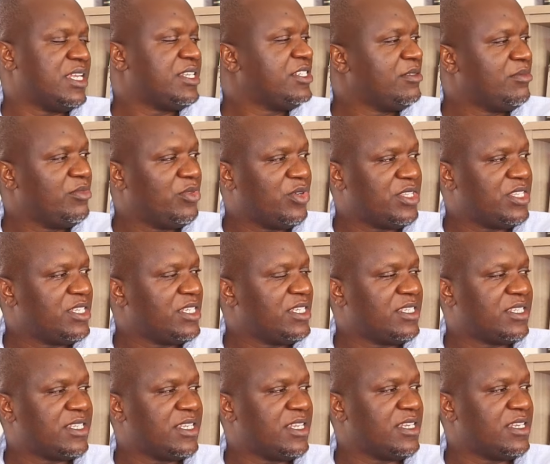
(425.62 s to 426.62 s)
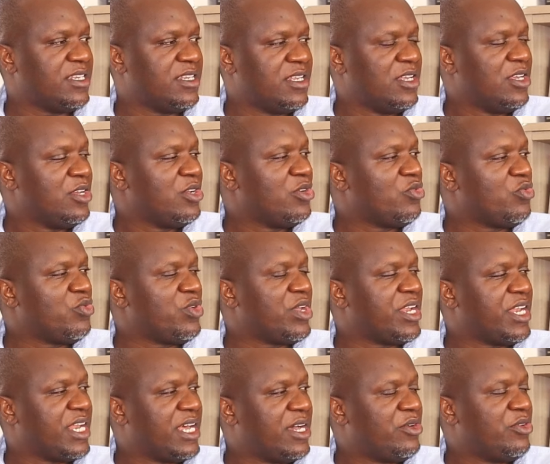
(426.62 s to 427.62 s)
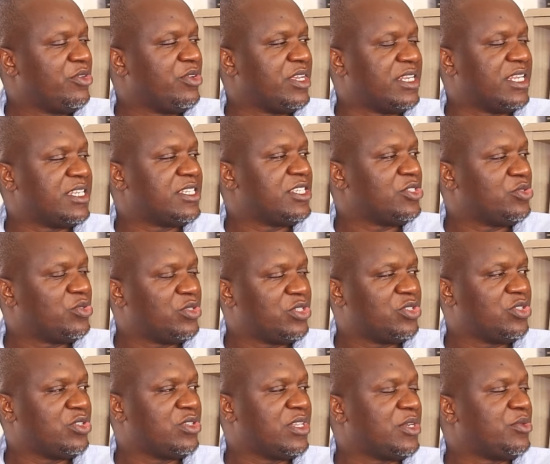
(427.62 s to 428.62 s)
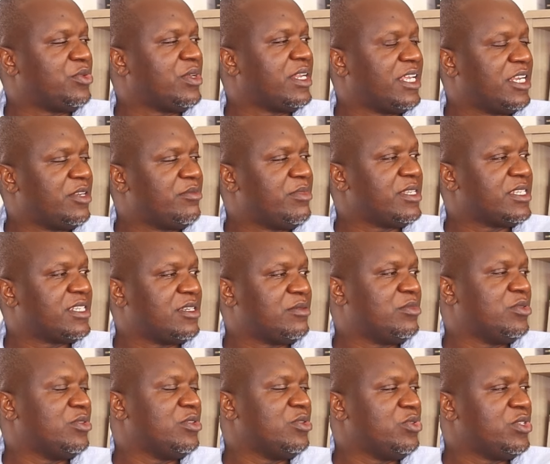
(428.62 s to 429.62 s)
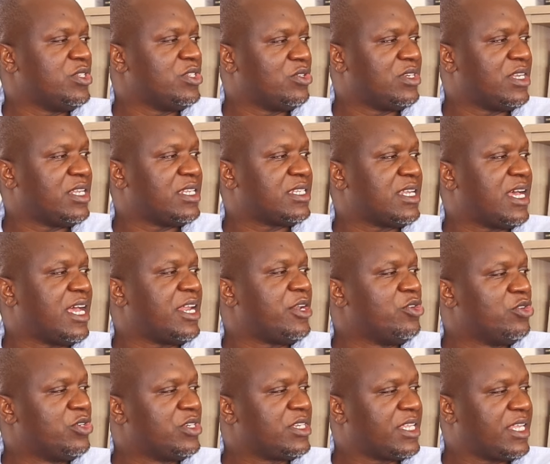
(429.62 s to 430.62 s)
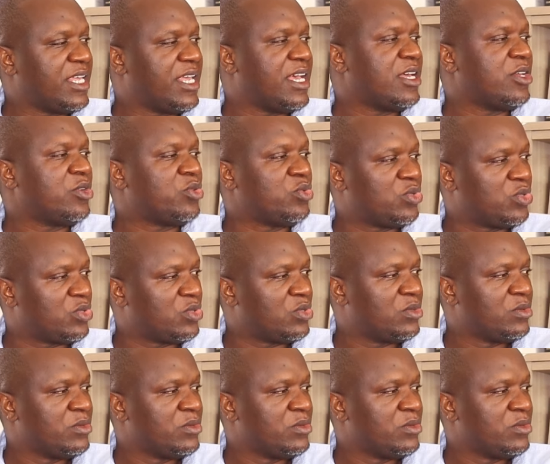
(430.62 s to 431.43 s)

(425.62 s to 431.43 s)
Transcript: As Jimmy Wanjigi said, we are now in a situation that we are led by somebody who is known as I don't care, Ruto.